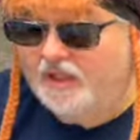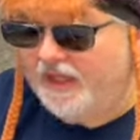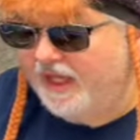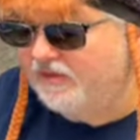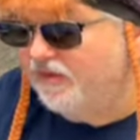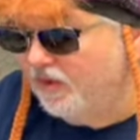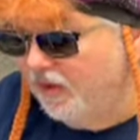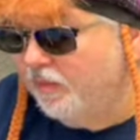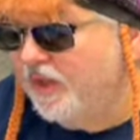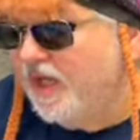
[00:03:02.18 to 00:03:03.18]
at a
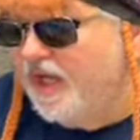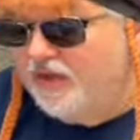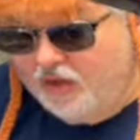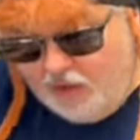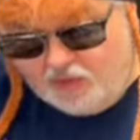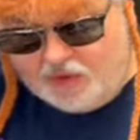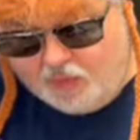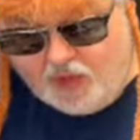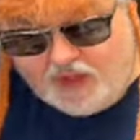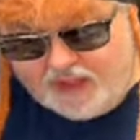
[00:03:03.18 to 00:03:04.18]
farm. The girls are
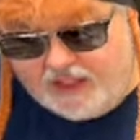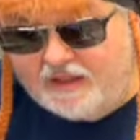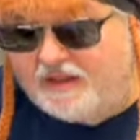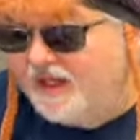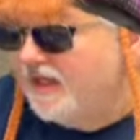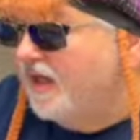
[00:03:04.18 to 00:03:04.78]
brought in.